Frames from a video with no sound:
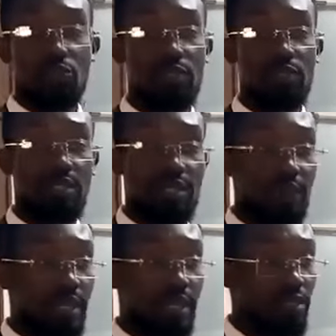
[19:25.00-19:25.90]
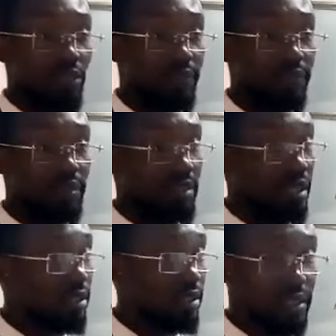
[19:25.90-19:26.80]
to sit down there at the office.
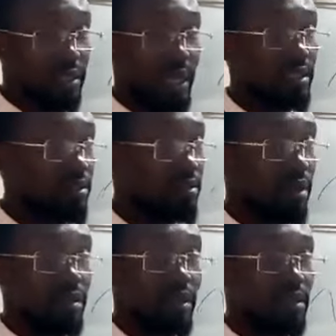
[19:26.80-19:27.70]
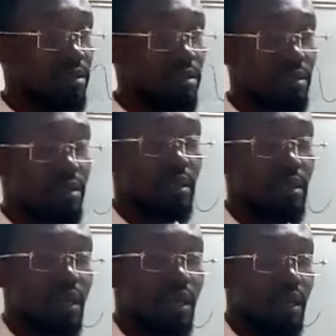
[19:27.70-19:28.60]
I think there's light and then
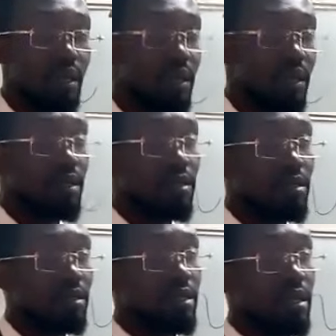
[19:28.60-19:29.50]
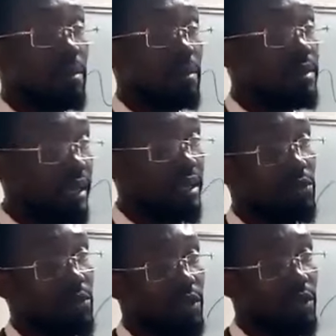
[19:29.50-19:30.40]
uh, I'm there
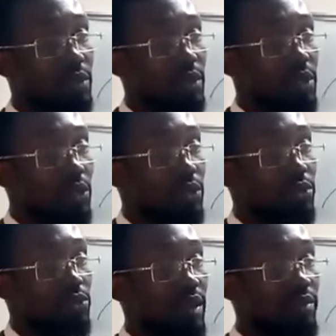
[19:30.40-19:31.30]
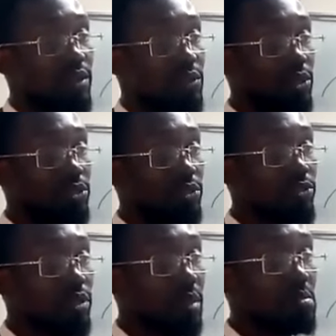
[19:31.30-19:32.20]
as well. So if you have any
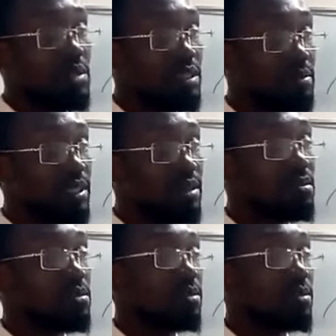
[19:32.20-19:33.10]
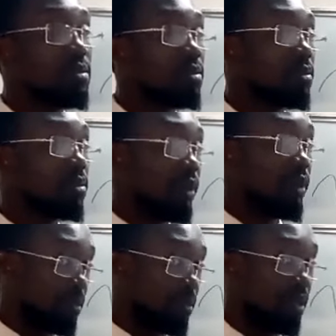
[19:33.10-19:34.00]
question, you can meet me
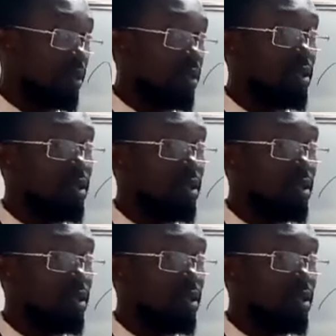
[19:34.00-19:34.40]
when I'm there.